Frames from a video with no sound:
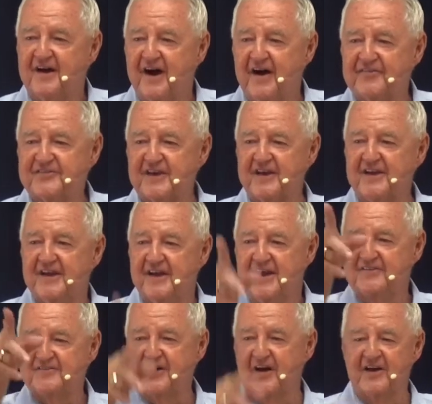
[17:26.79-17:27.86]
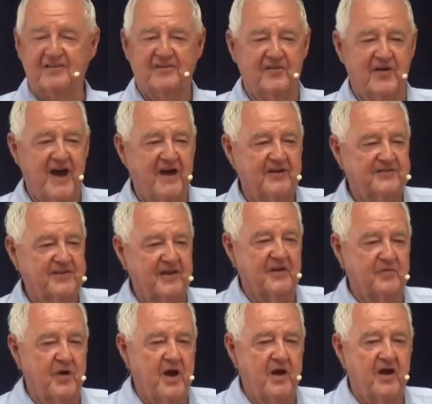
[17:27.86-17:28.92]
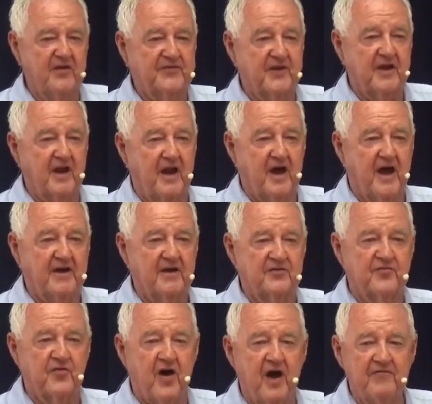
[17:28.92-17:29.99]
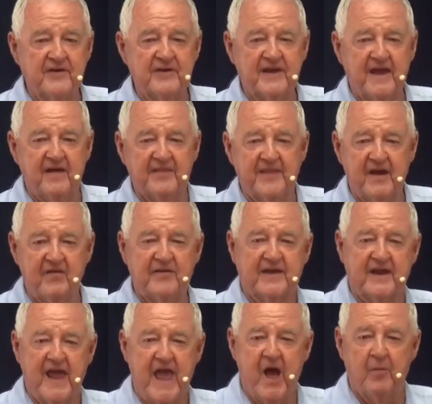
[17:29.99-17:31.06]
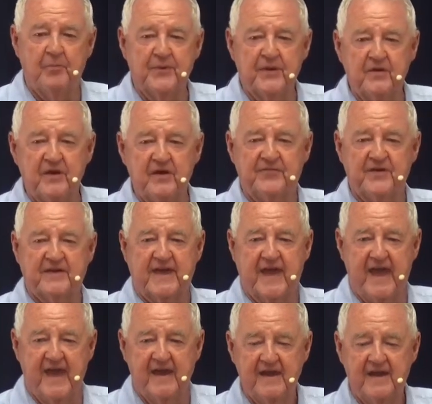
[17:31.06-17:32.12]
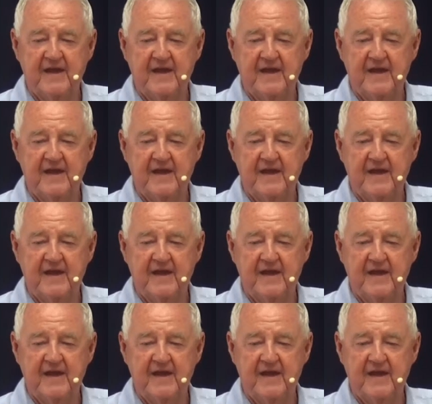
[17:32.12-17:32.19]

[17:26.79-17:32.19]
I said, he's got a garage down the road. I said, I can drive you down there. He can help you if you can.